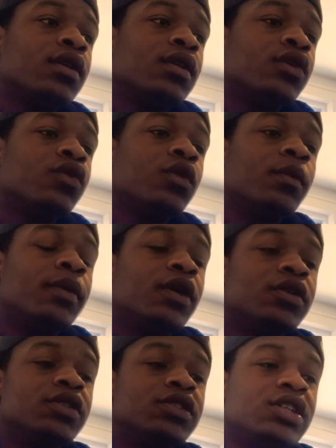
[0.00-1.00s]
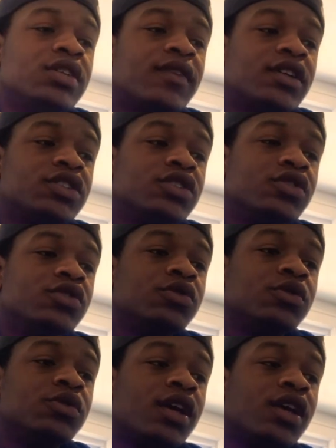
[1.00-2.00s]
do a poll to see if I should
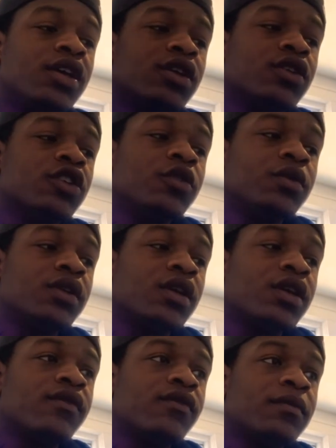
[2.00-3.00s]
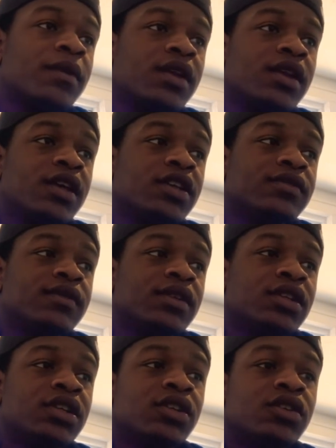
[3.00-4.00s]
do a Q&A for my next
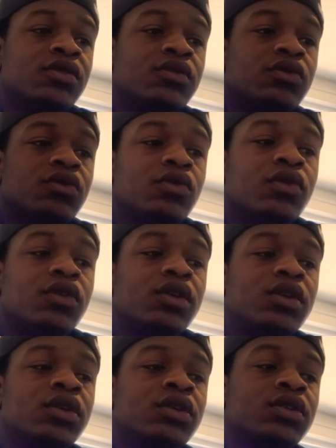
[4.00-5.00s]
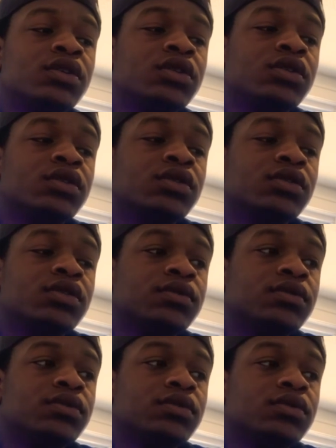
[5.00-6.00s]
video or
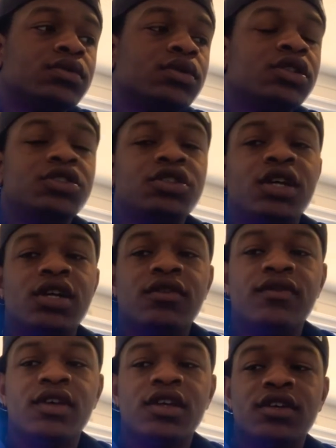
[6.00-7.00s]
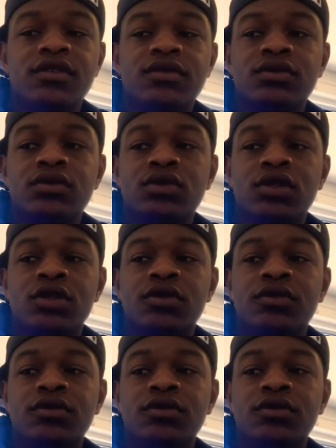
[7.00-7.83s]
a draft video. So